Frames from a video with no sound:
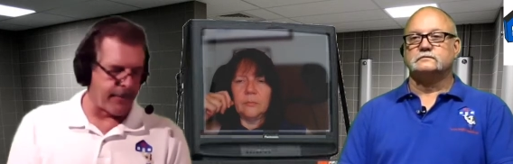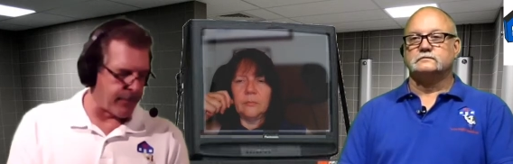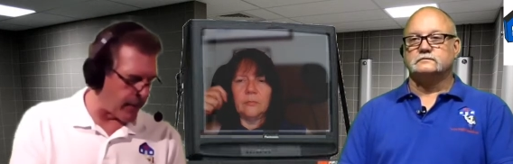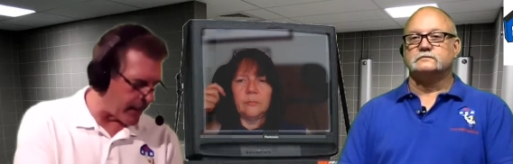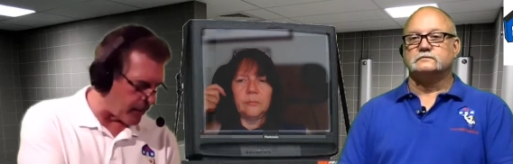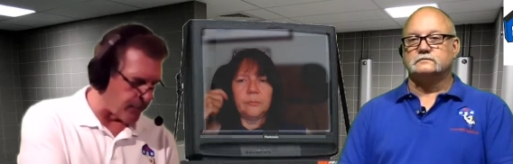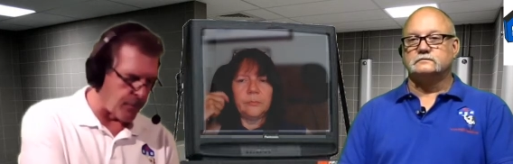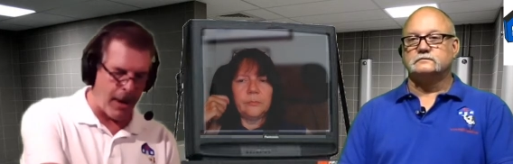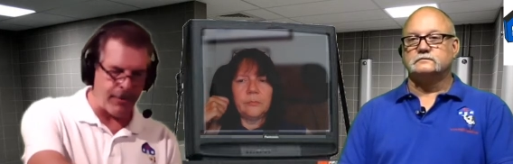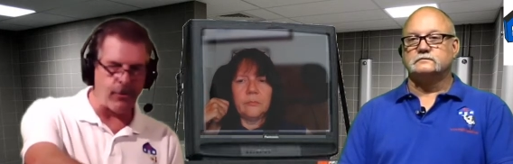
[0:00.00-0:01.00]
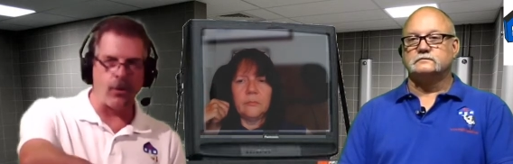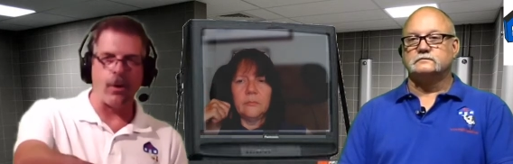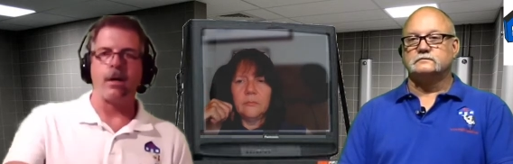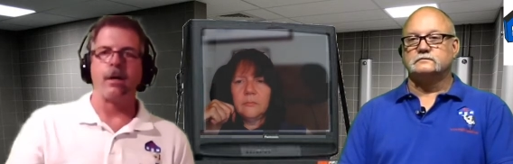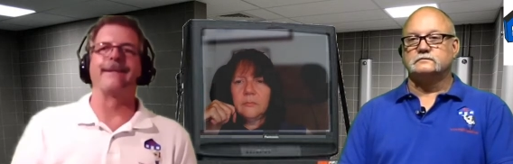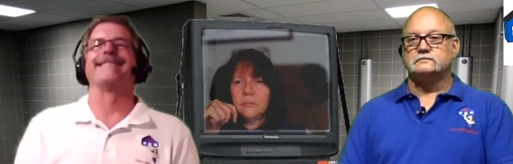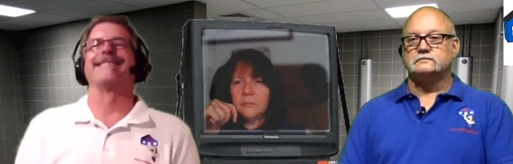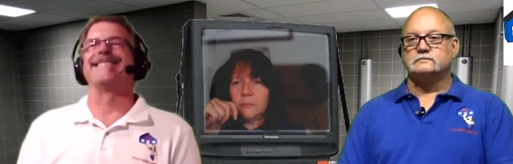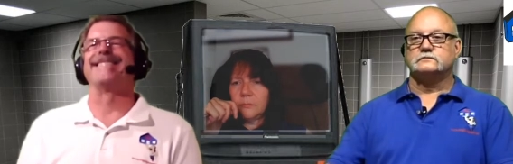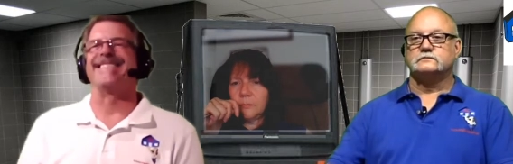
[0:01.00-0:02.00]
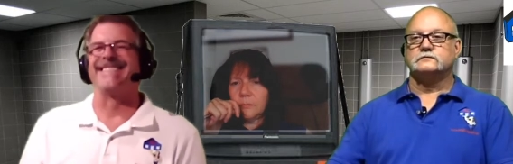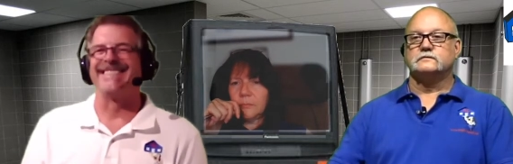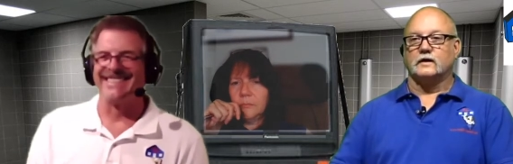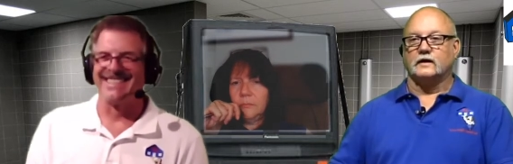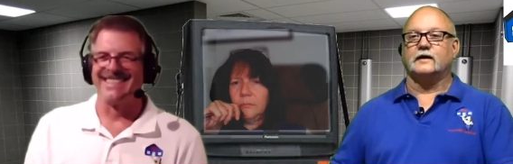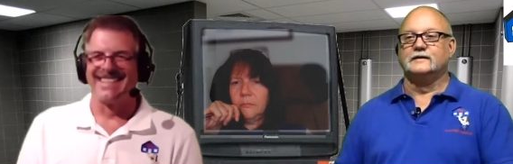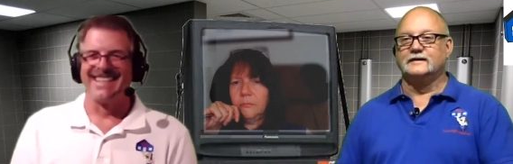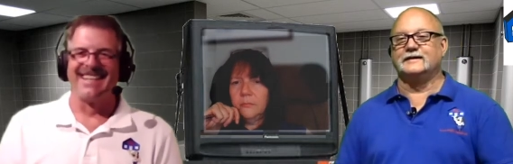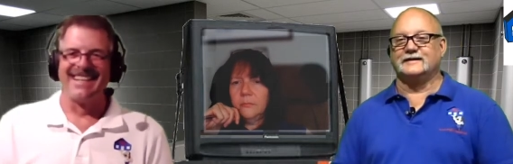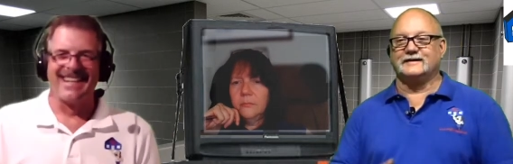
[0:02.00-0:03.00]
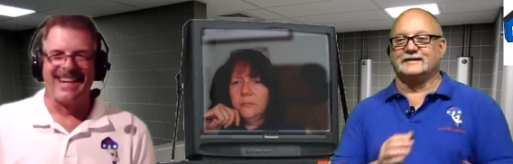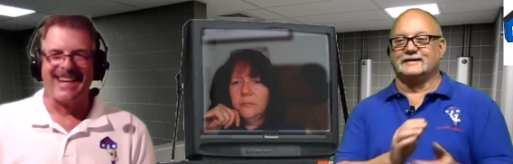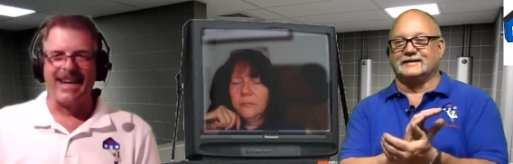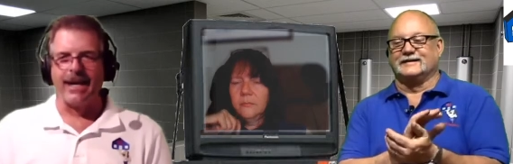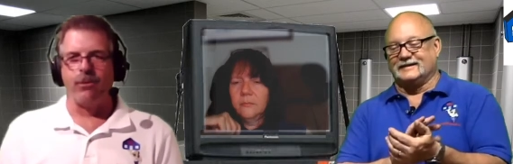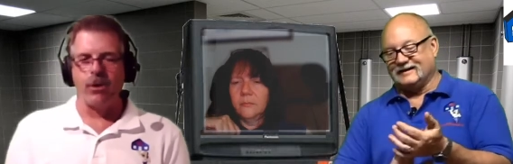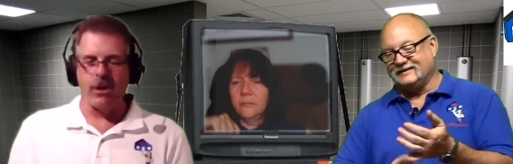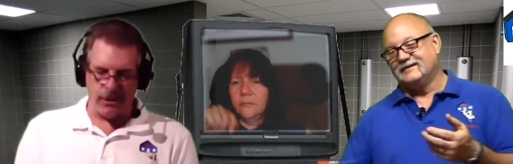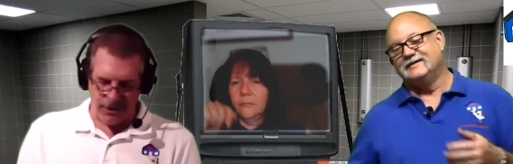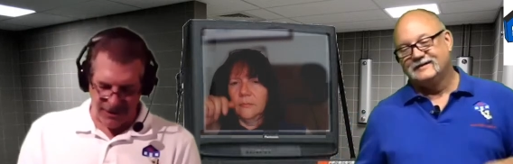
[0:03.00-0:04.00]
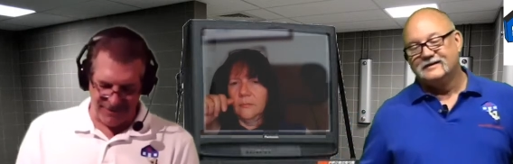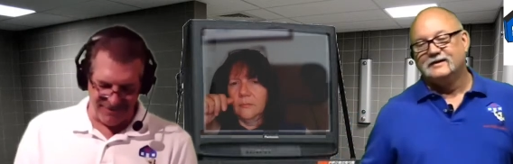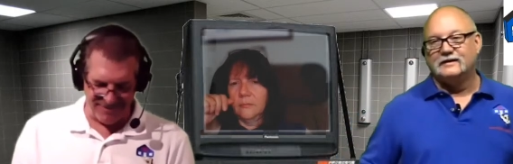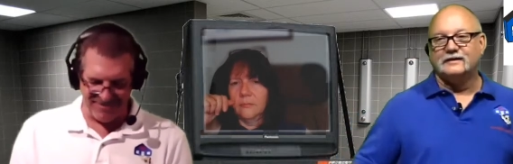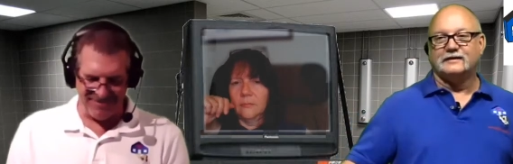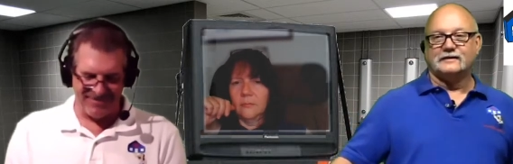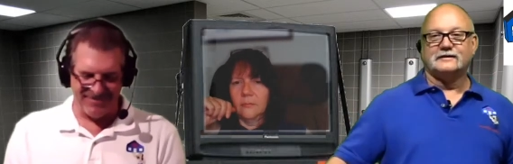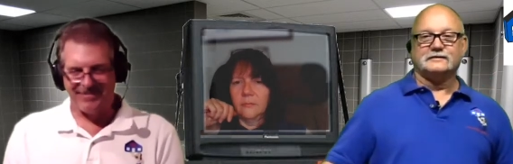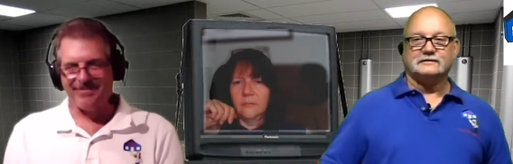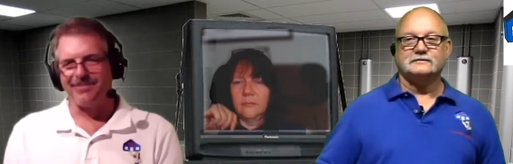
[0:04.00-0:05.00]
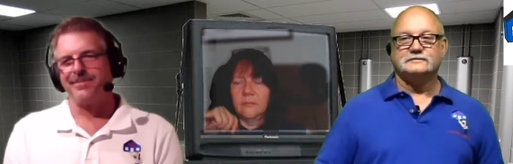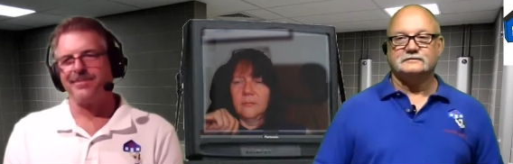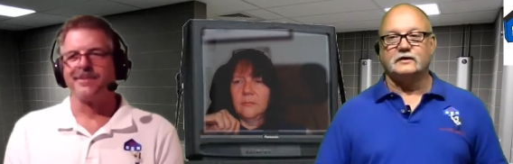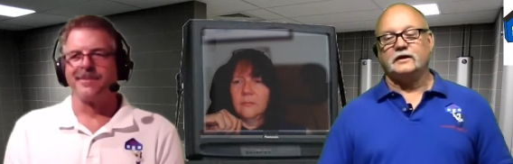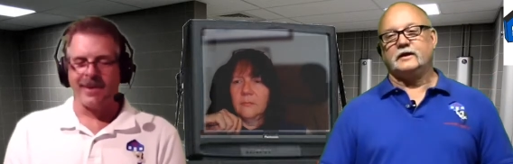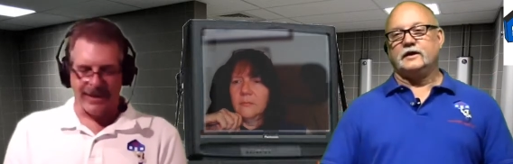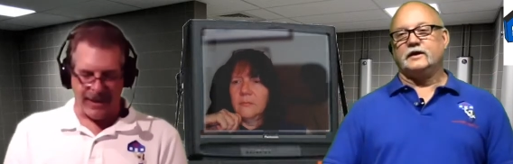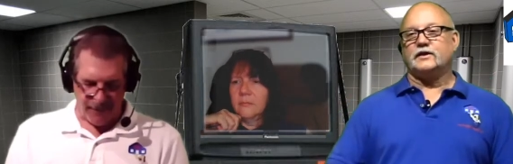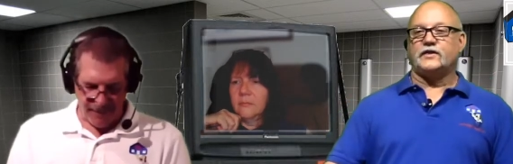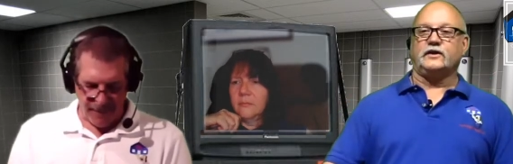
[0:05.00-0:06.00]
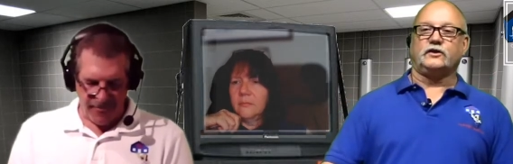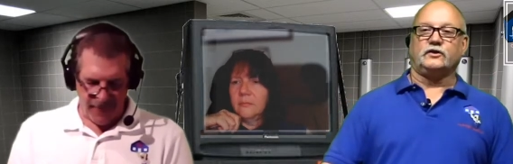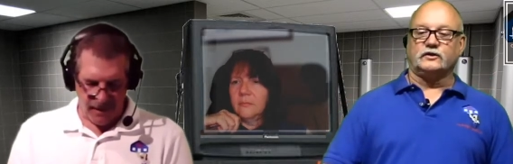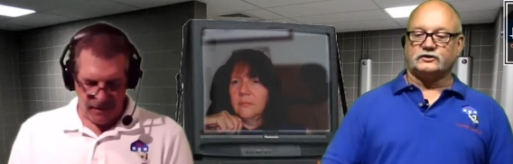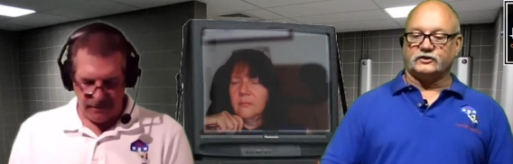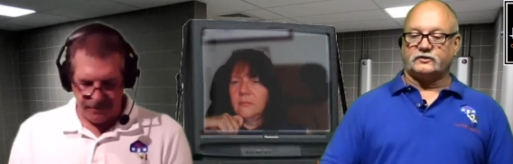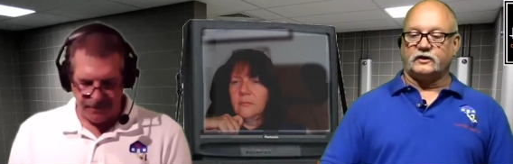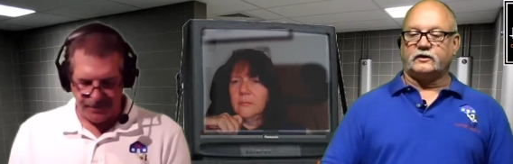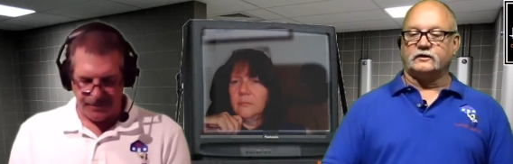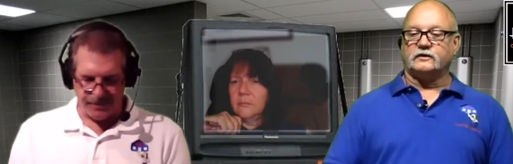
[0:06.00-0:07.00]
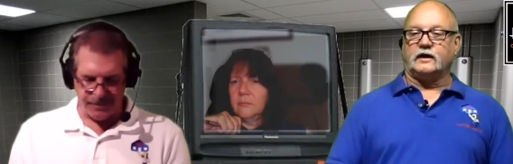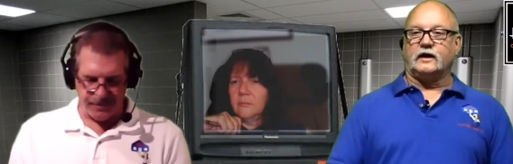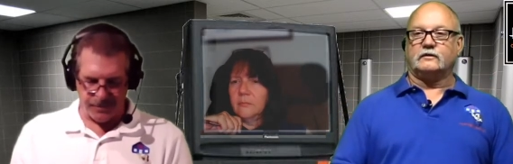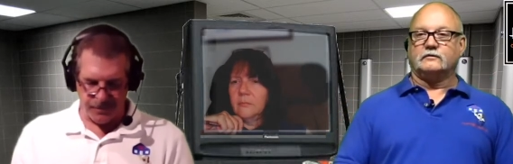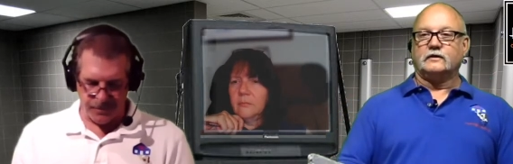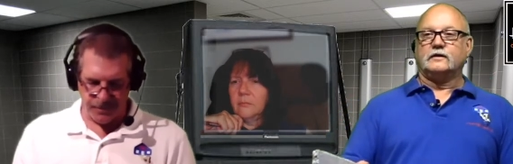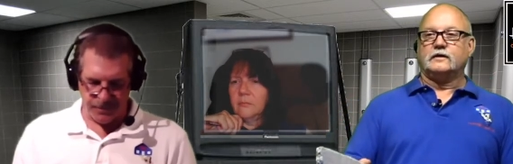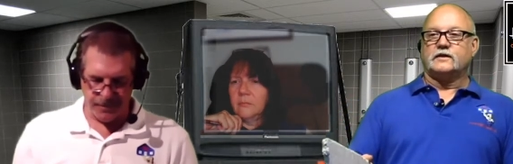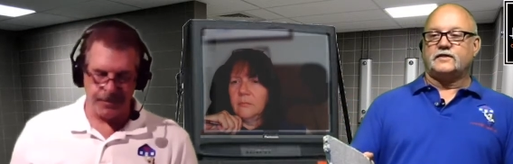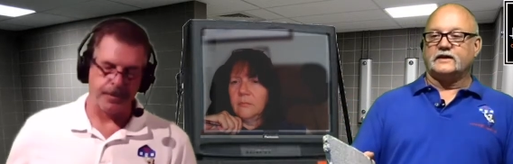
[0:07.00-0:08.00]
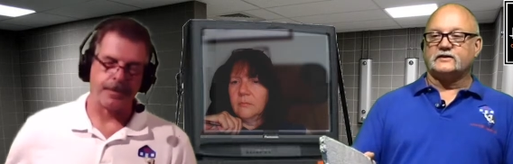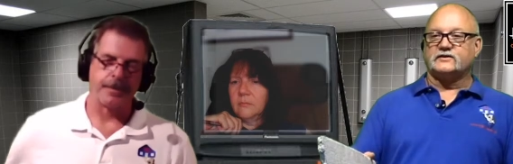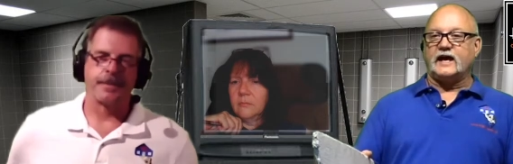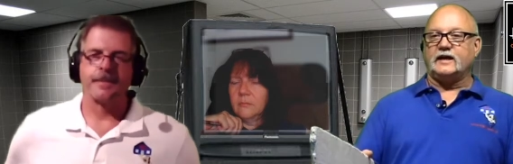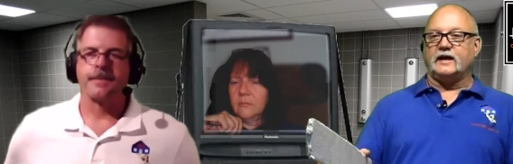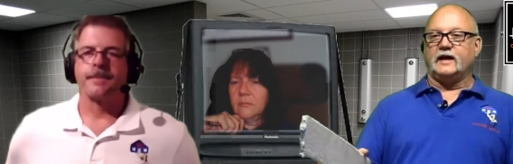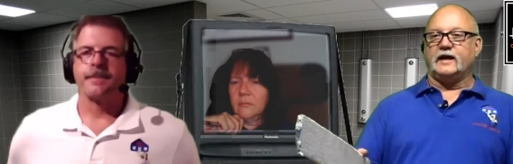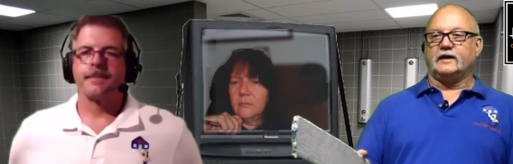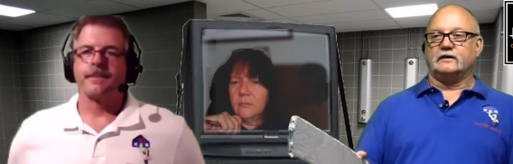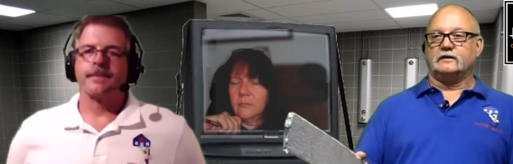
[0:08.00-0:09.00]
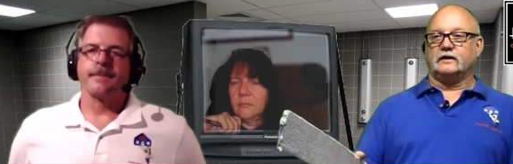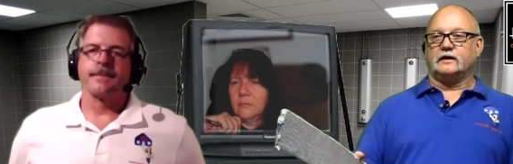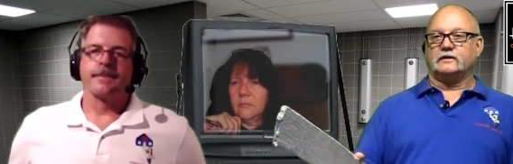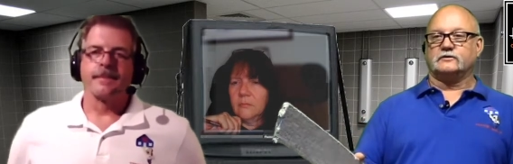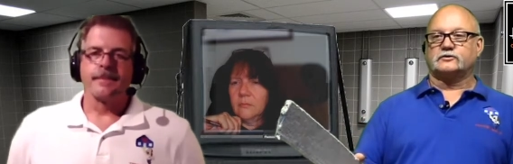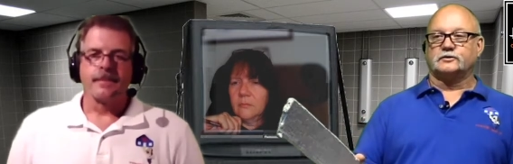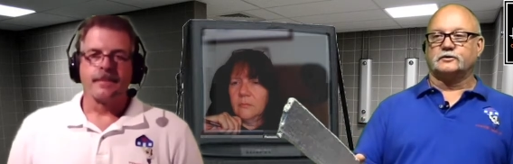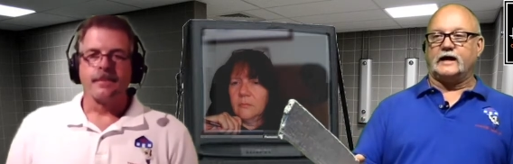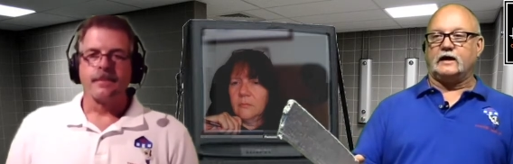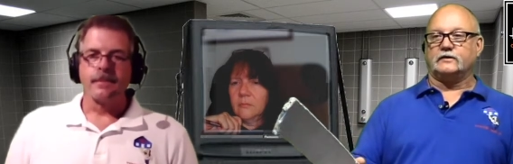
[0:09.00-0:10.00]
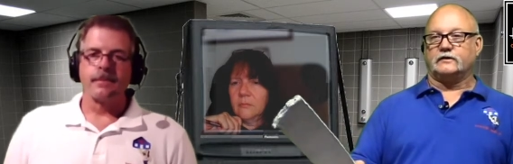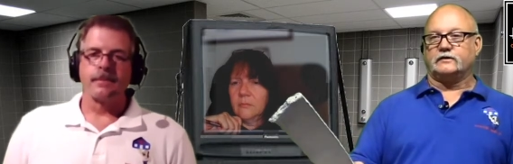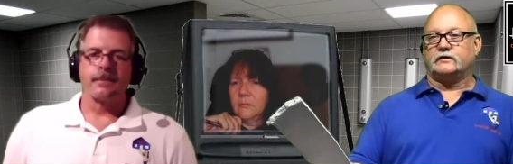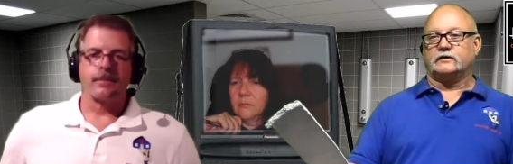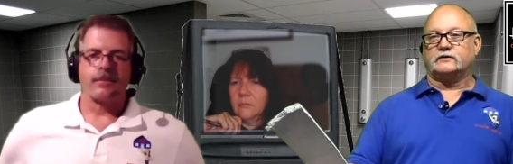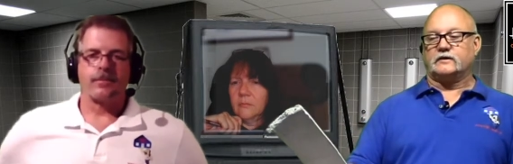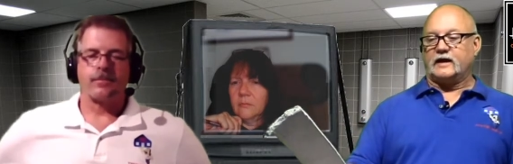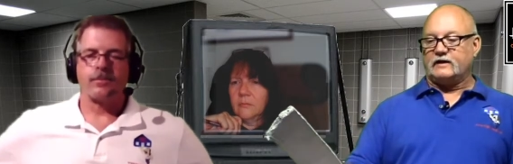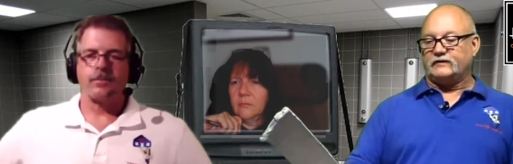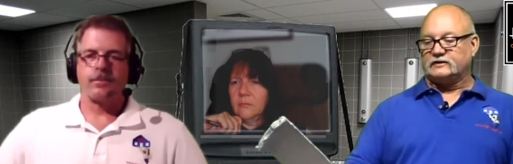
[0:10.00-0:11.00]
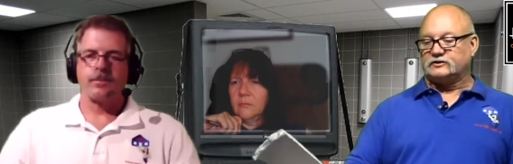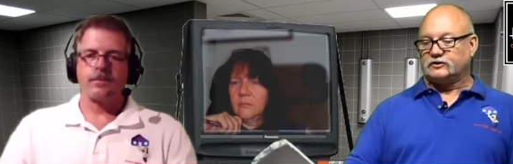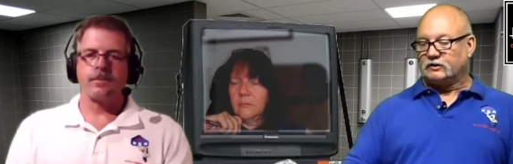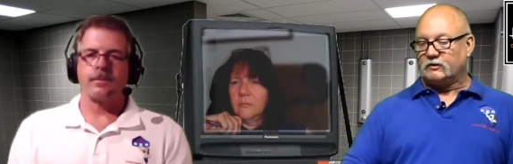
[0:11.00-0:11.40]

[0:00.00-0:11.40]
Speaker 1: I have it right here through my floor, uh-huh. and it works. Yep.
Speaker 2: And and the other thing you can do is just you can uh, thin set and and screw down this half inch